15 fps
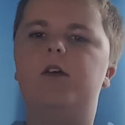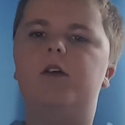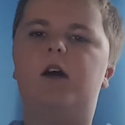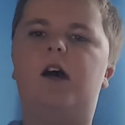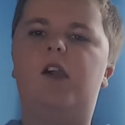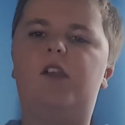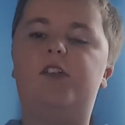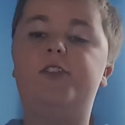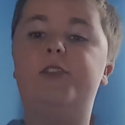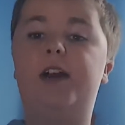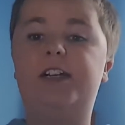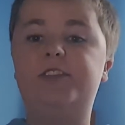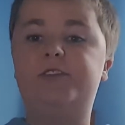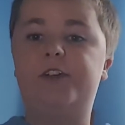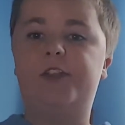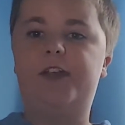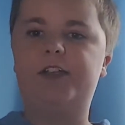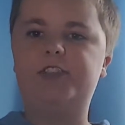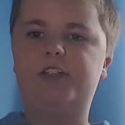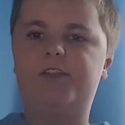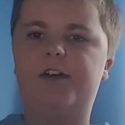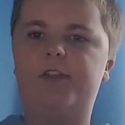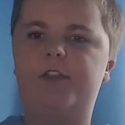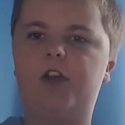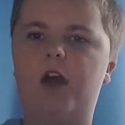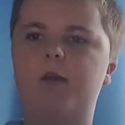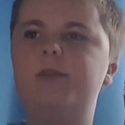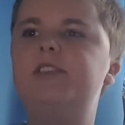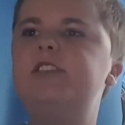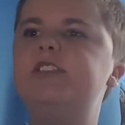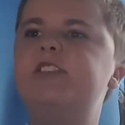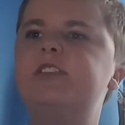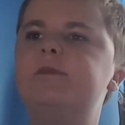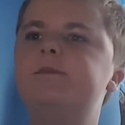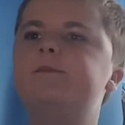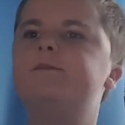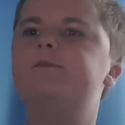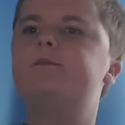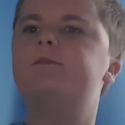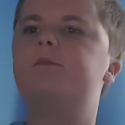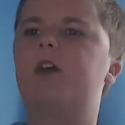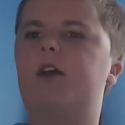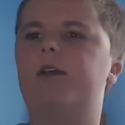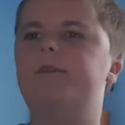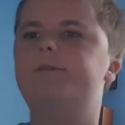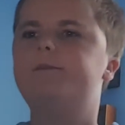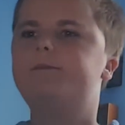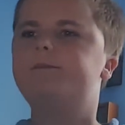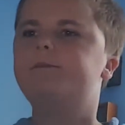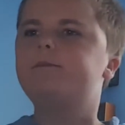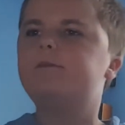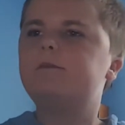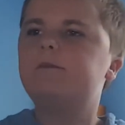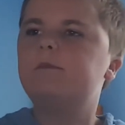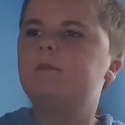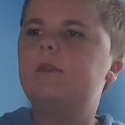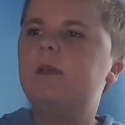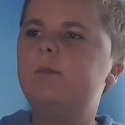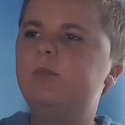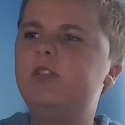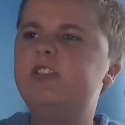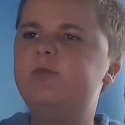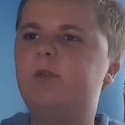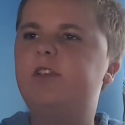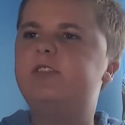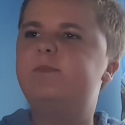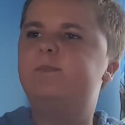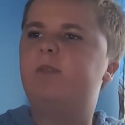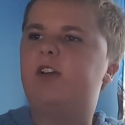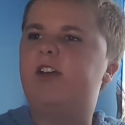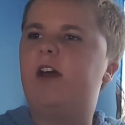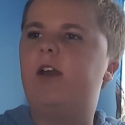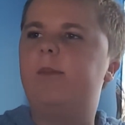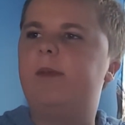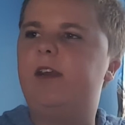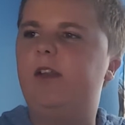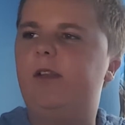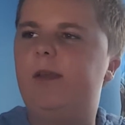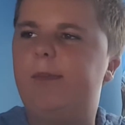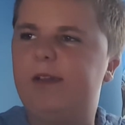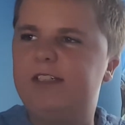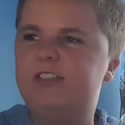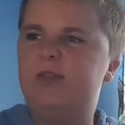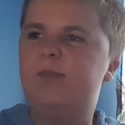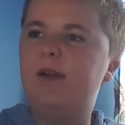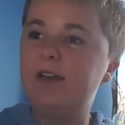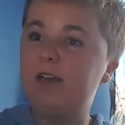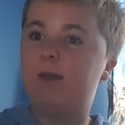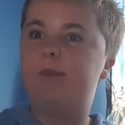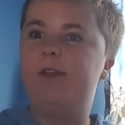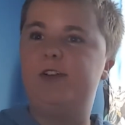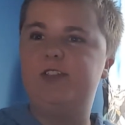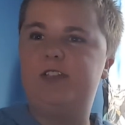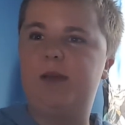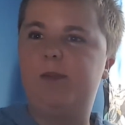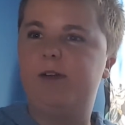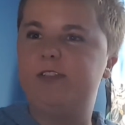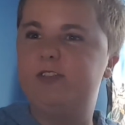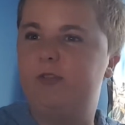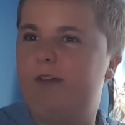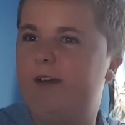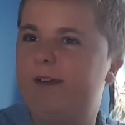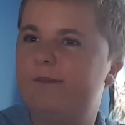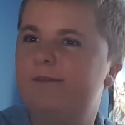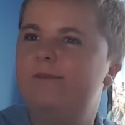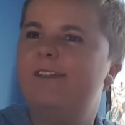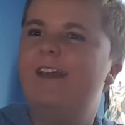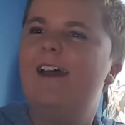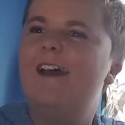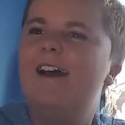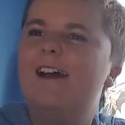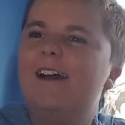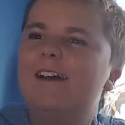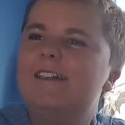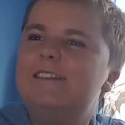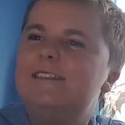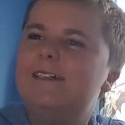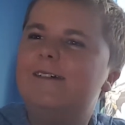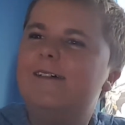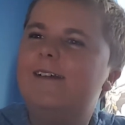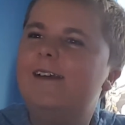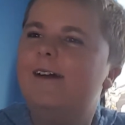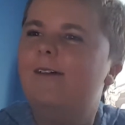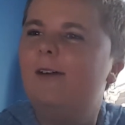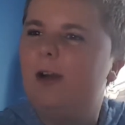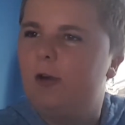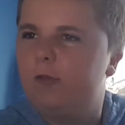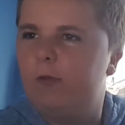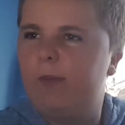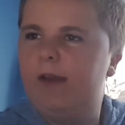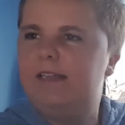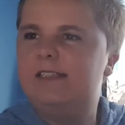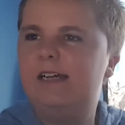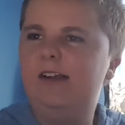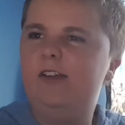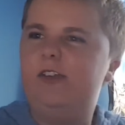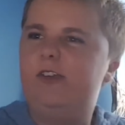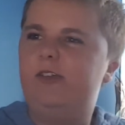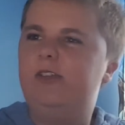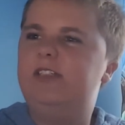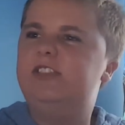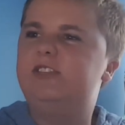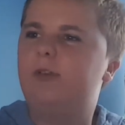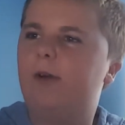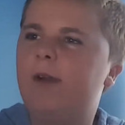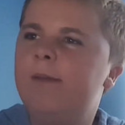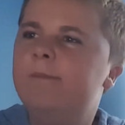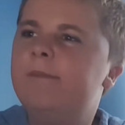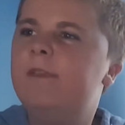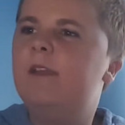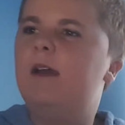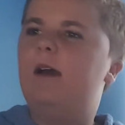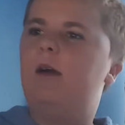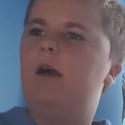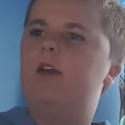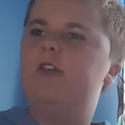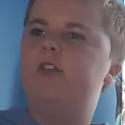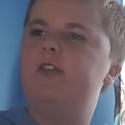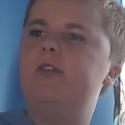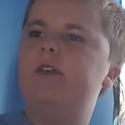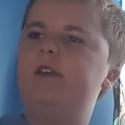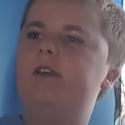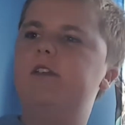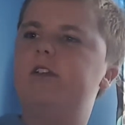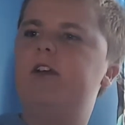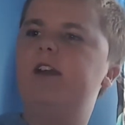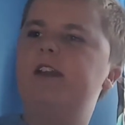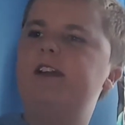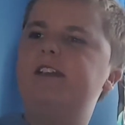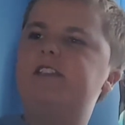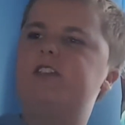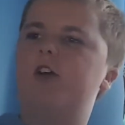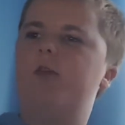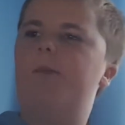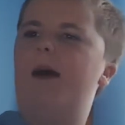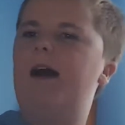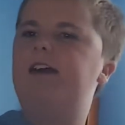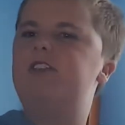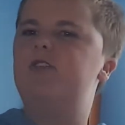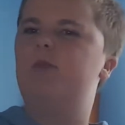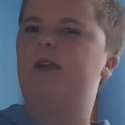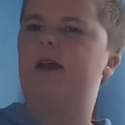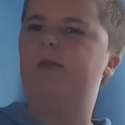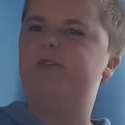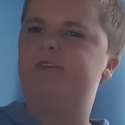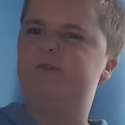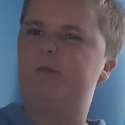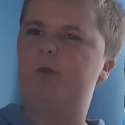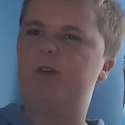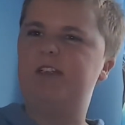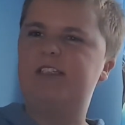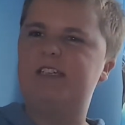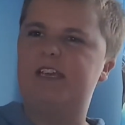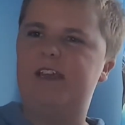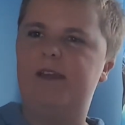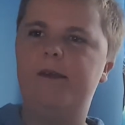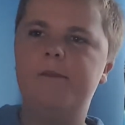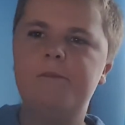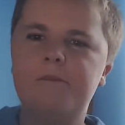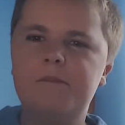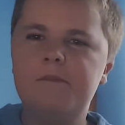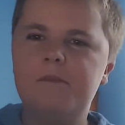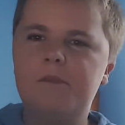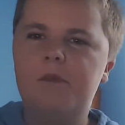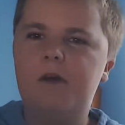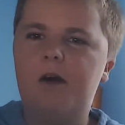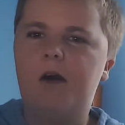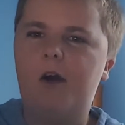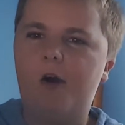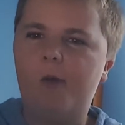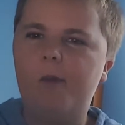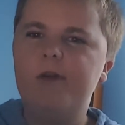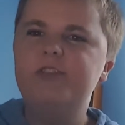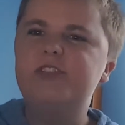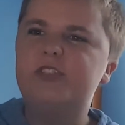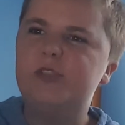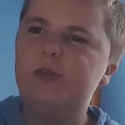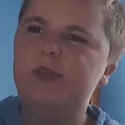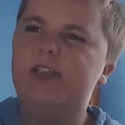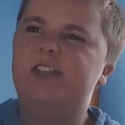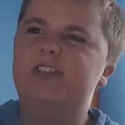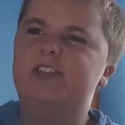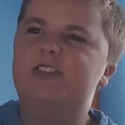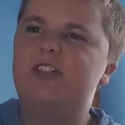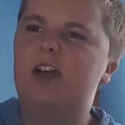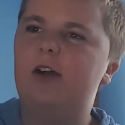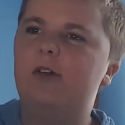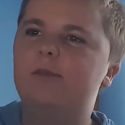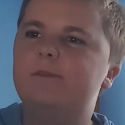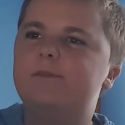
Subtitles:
I'll let you guys figure that stuff out in the comments. Alright. Please put this book down immediately because it might not be your type of story. So in order for me to tell you the story, you're going to need to go back to when I was 14. Almost 2 years ago.